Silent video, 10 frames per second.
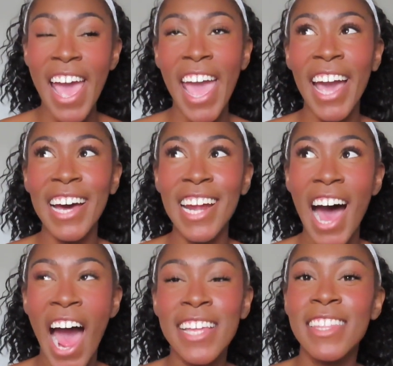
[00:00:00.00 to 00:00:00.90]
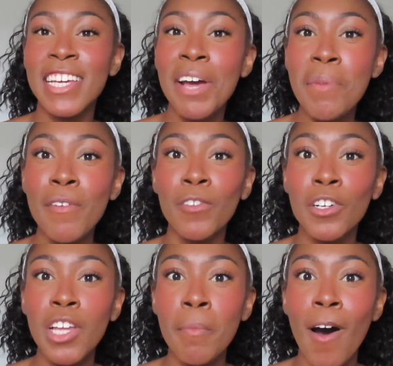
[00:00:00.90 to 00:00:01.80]
and I think I may have
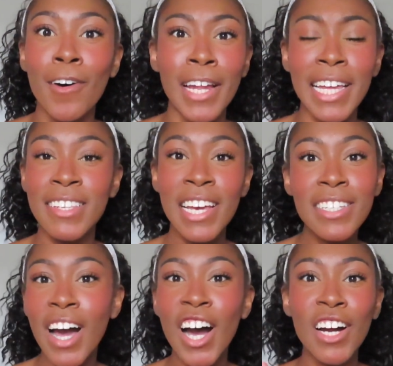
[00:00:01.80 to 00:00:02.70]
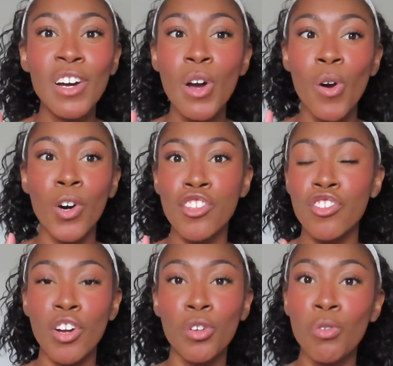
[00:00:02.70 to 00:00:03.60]
looked up on like TikTok or
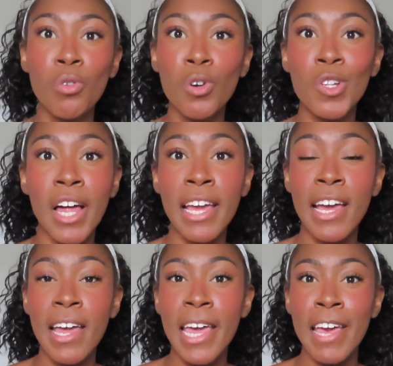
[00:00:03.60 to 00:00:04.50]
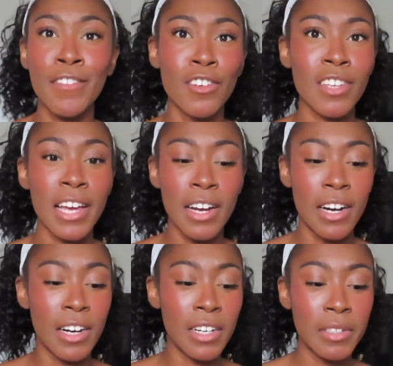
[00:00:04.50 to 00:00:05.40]
just on Google, like if there's like
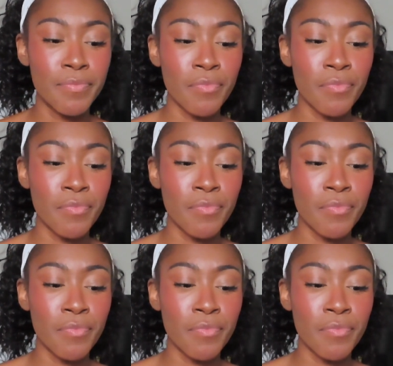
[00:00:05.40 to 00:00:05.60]
a